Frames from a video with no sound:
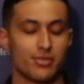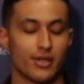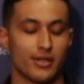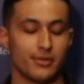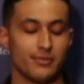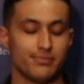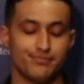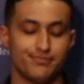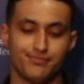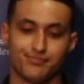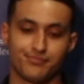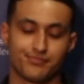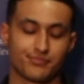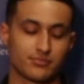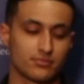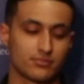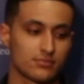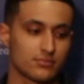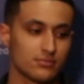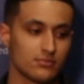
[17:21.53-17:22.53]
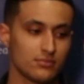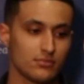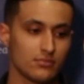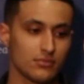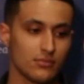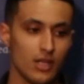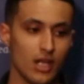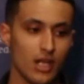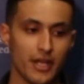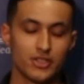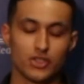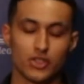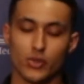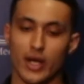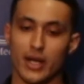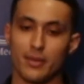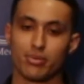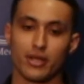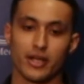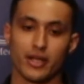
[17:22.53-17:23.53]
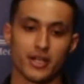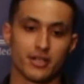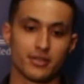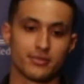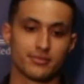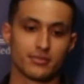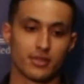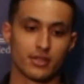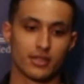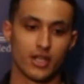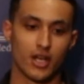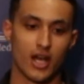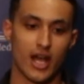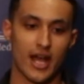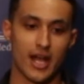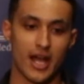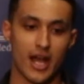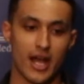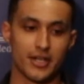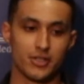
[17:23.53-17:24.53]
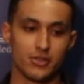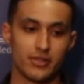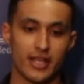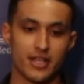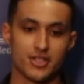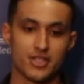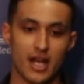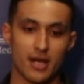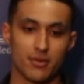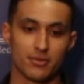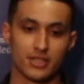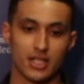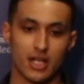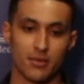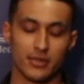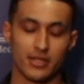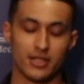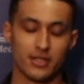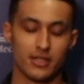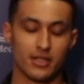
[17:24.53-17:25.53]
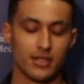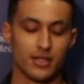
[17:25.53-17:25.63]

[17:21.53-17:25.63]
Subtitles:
But he's a great player. You know, I knew that shot was coming.